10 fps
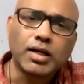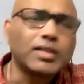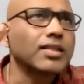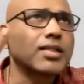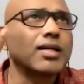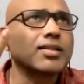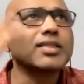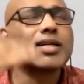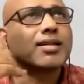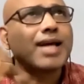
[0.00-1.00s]
these are
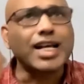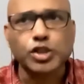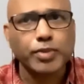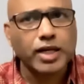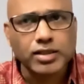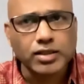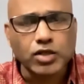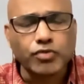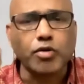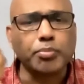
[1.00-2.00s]
the aspirations
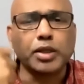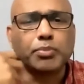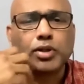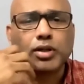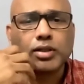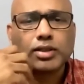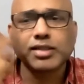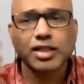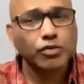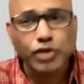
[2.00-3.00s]
of our people. These
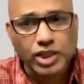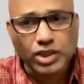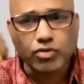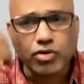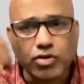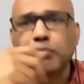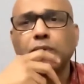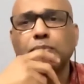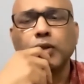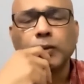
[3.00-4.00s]
are the wishes of our
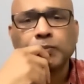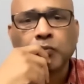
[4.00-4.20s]
people.